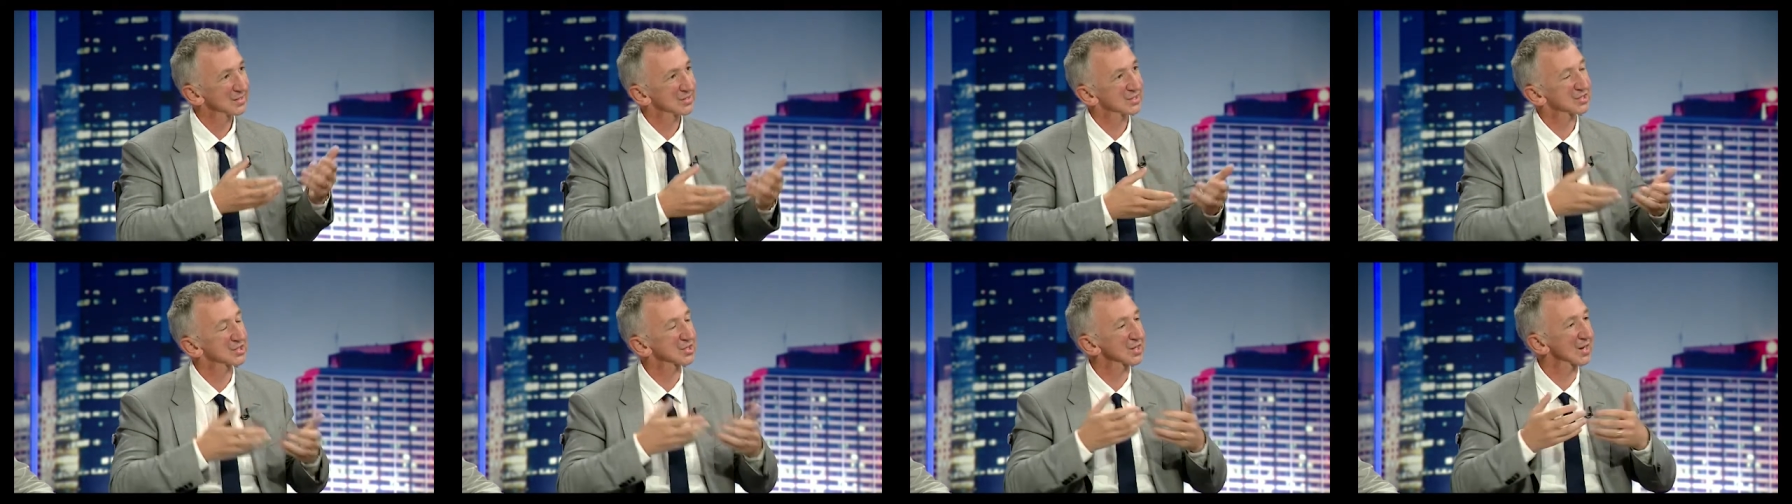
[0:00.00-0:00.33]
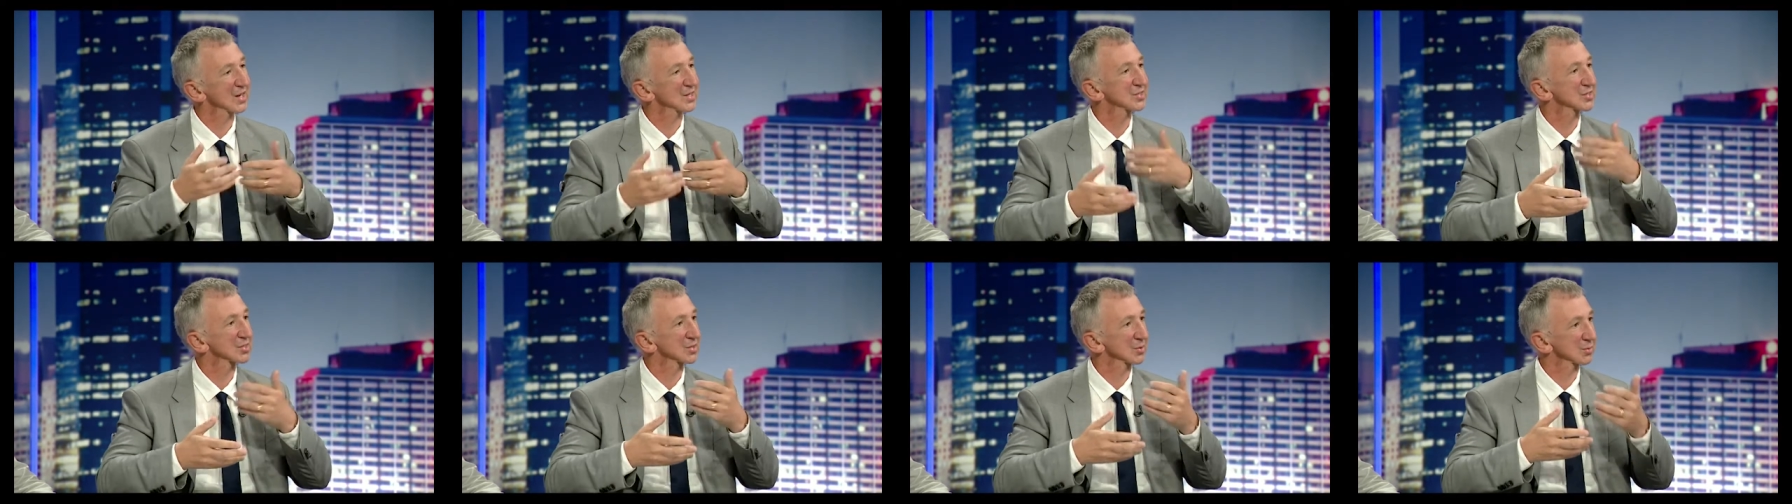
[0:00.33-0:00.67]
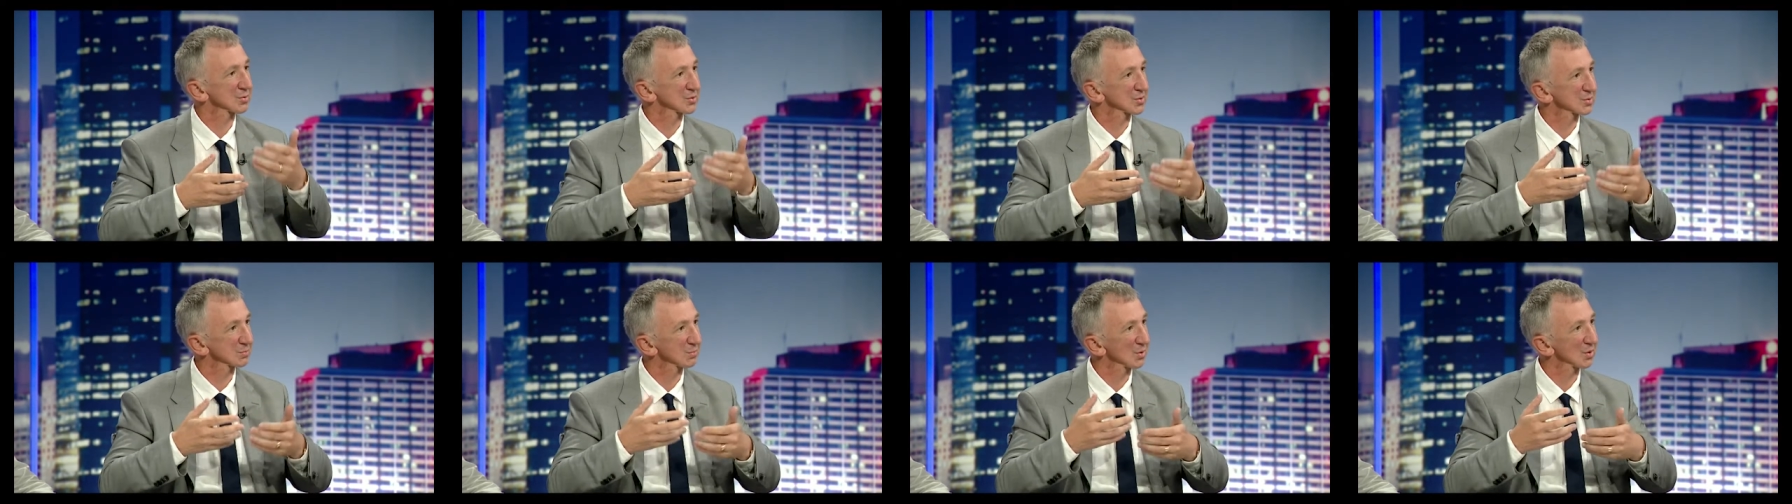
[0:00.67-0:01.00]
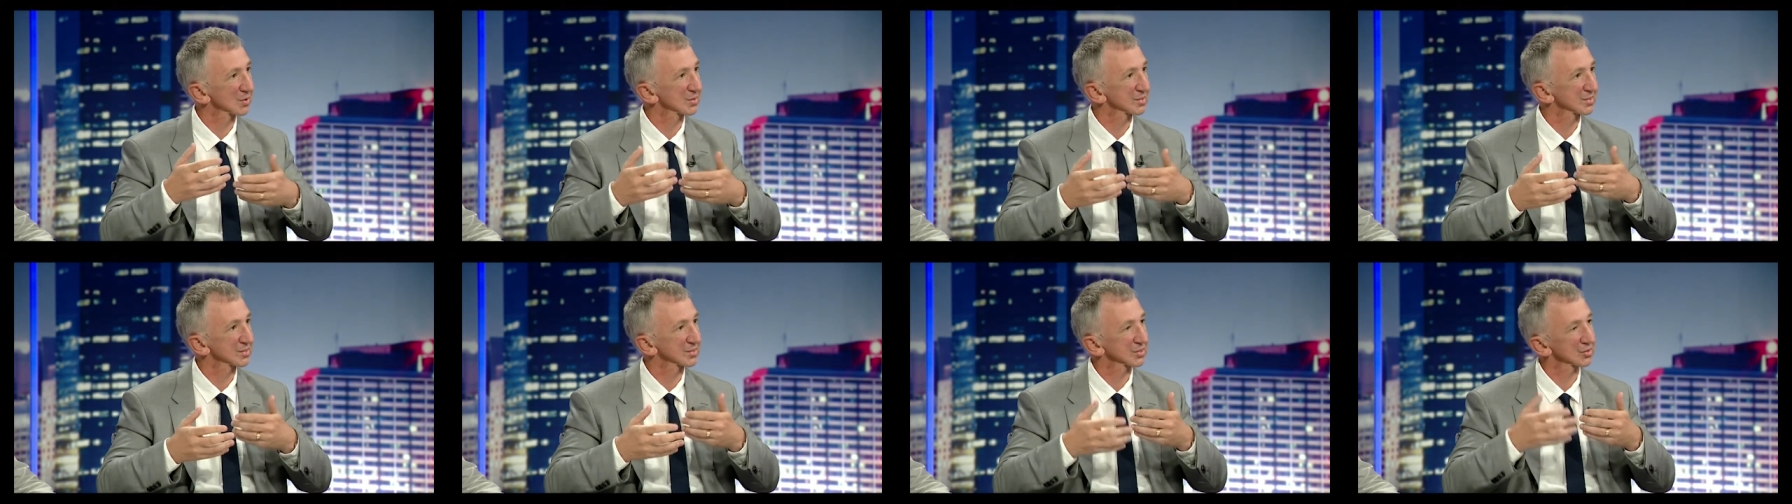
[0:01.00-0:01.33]
the chances of
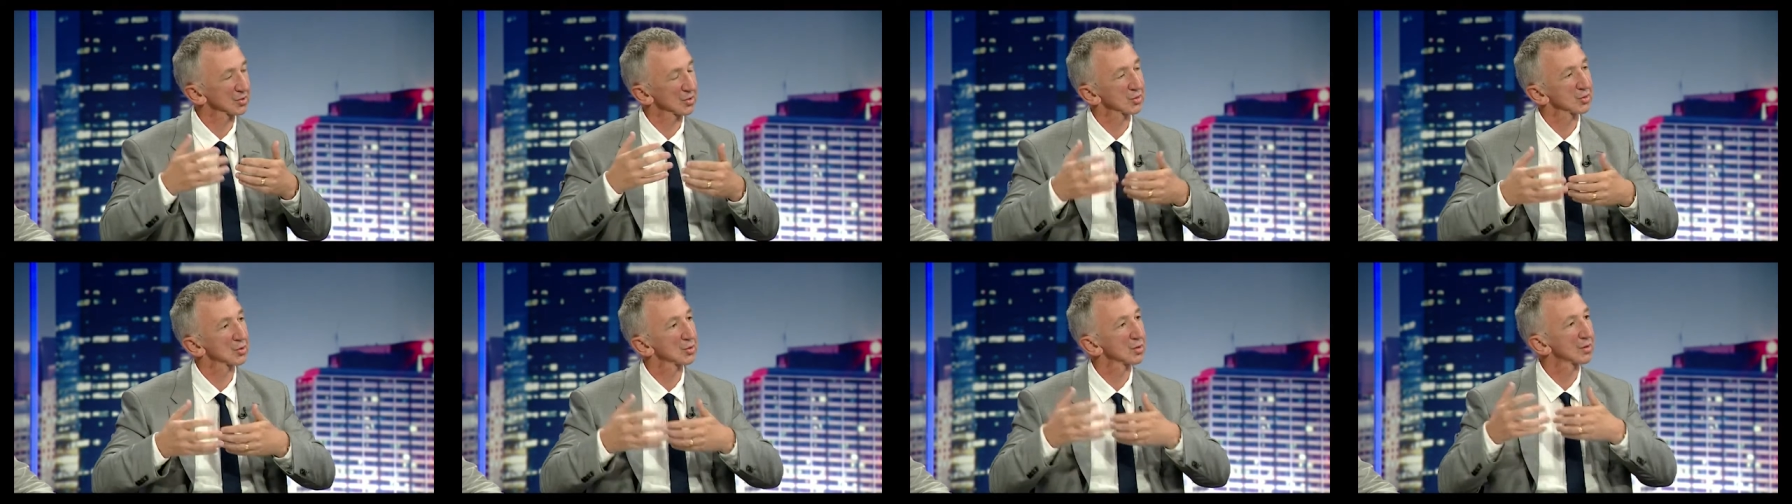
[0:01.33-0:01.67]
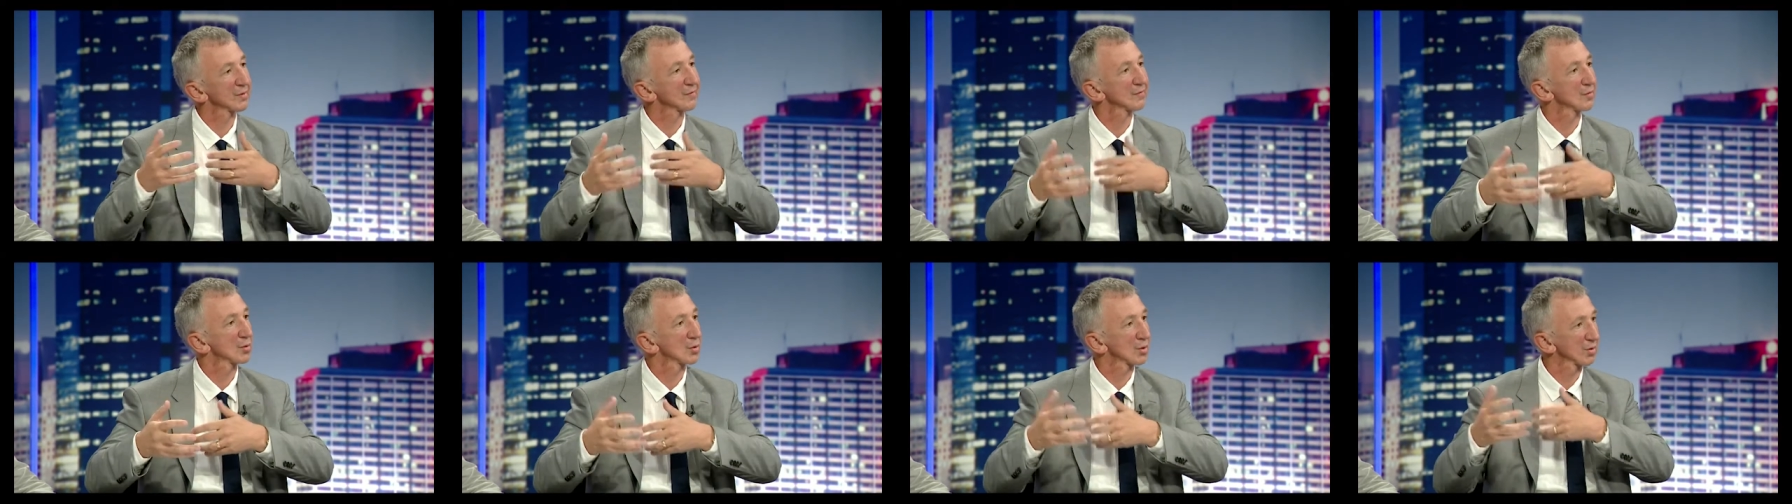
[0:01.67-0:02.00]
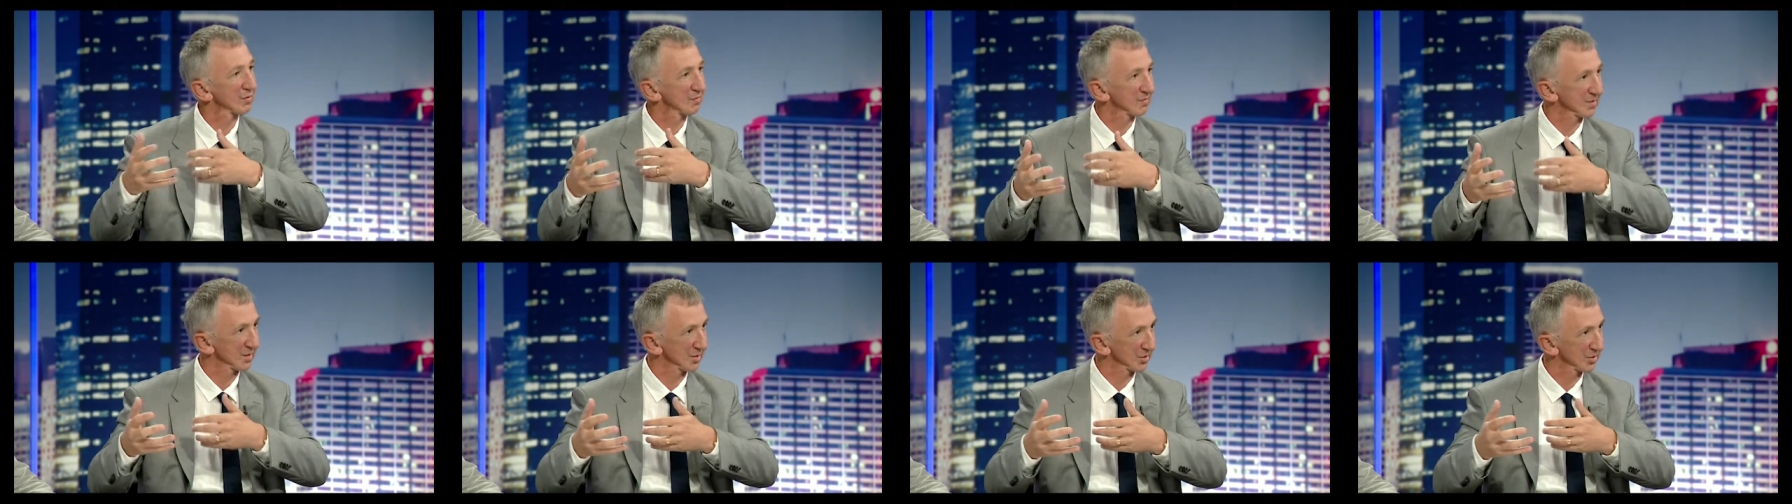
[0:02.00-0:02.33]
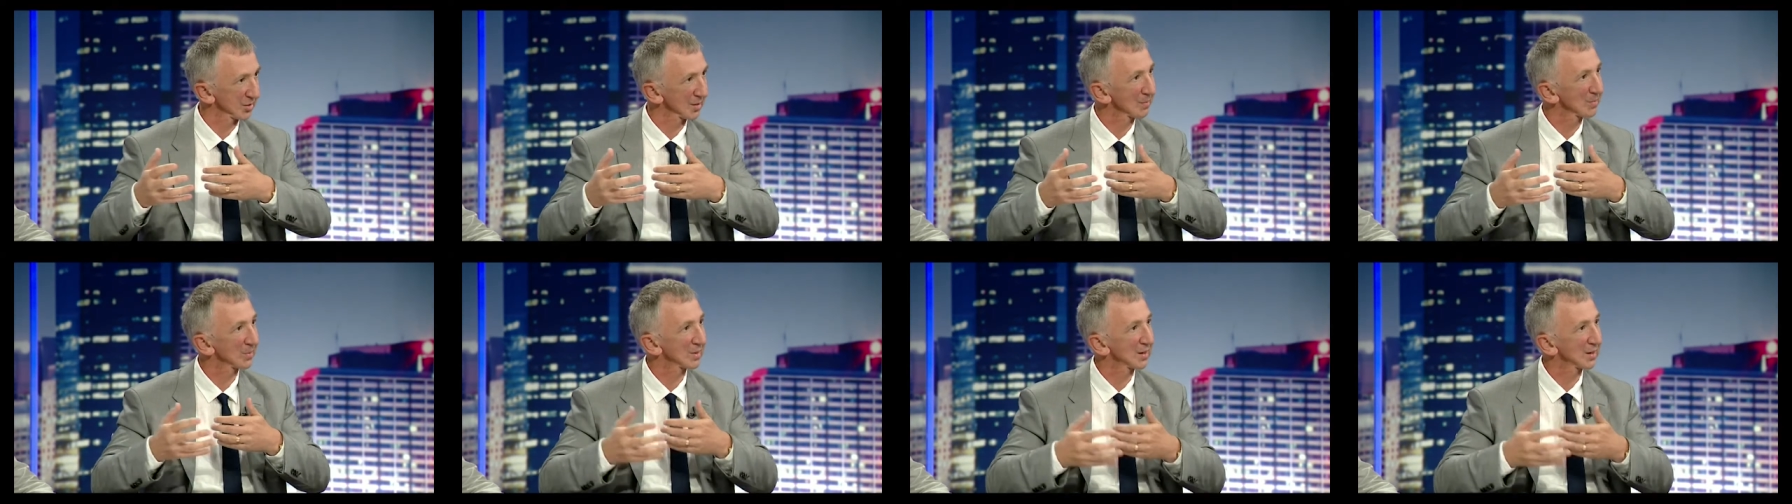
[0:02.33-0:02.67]
responding to the 3rd, 4th, 5th